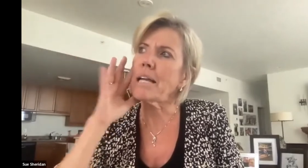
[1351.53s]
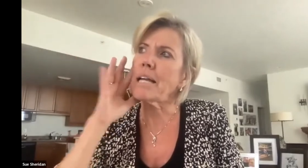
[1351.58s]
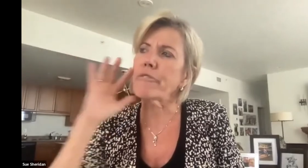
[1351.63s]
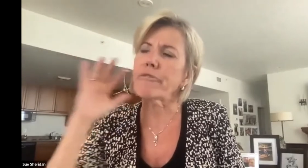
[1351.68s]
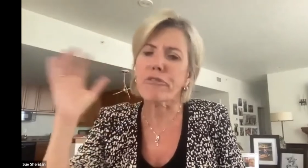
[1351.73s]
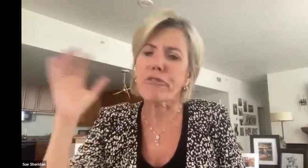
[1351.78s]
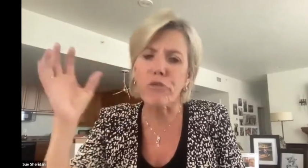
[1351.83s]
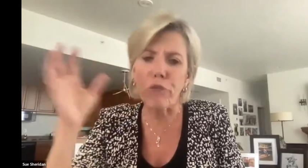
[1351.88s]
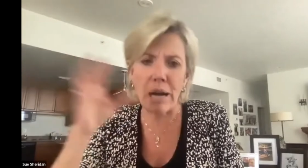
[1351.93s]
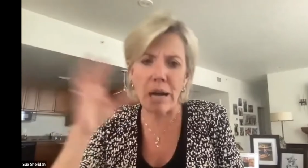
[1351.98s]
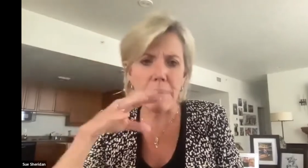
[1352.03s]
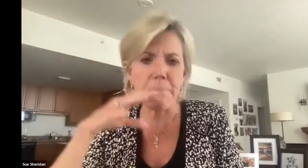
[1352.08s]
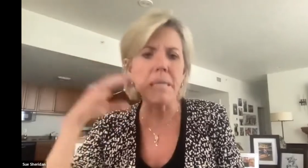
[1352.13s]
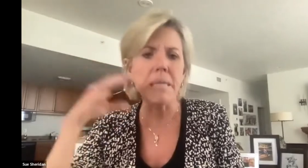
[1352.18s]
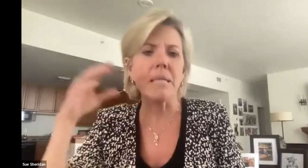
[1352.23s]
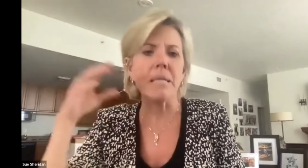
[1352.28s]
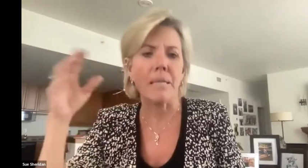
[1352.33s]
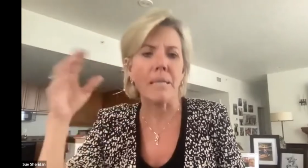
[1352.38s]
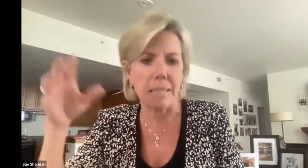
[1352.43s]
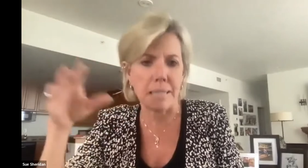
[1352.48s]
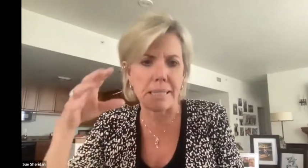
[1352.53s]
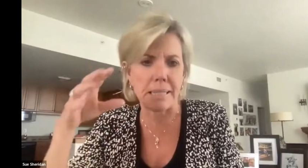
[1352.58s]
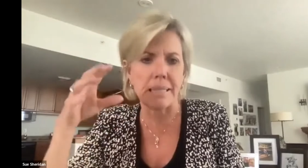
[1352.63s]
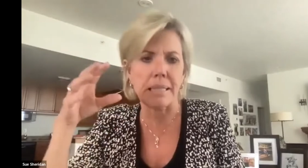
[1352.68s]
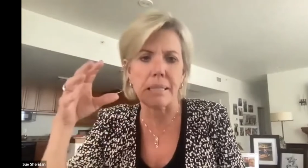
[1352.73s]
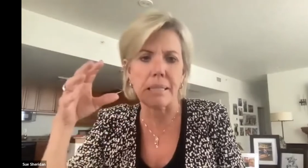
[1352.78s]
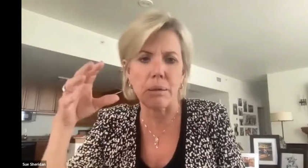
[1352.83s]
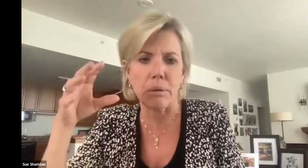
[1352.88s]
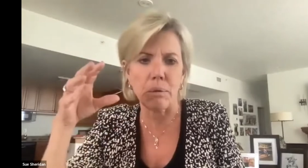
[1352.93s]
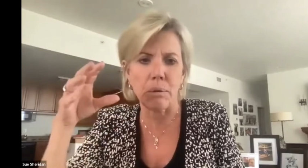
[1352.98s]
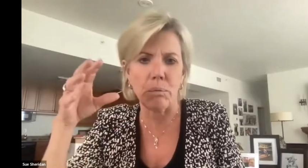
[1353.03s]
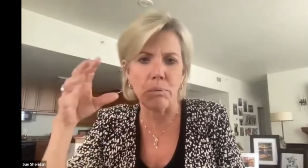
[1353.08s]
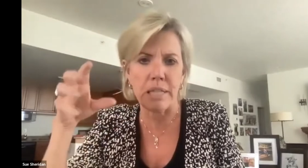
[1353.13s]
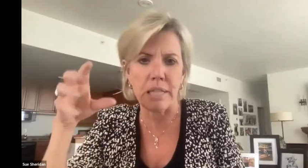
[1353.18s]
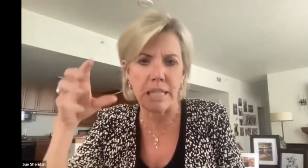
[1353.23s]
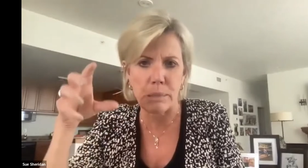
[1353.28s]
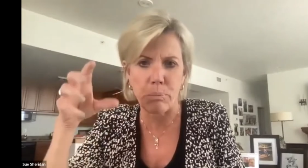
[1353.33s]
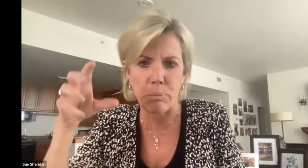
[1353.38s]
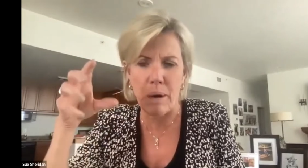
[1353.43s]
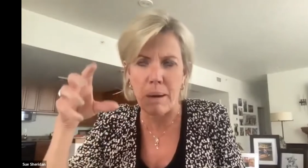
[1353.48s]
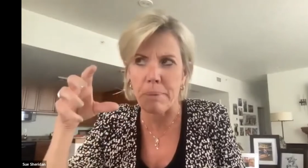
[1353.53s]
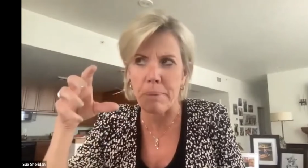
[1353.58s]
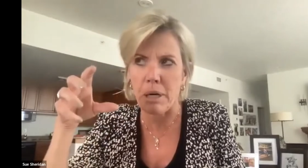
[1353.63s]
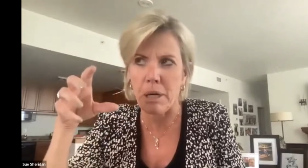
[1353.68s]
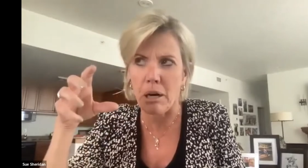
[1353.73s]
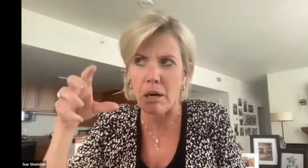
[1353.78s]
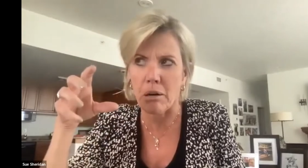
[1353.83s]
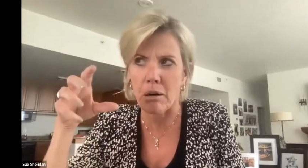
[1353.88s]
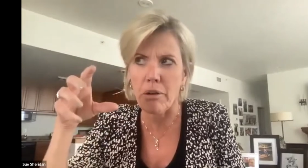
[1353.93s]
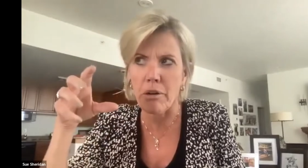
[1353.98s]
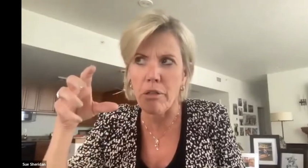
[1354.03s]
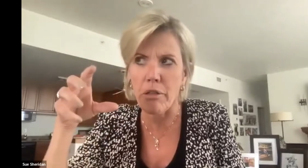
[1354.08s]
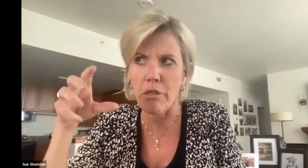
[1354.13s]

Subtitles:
framing this webinar,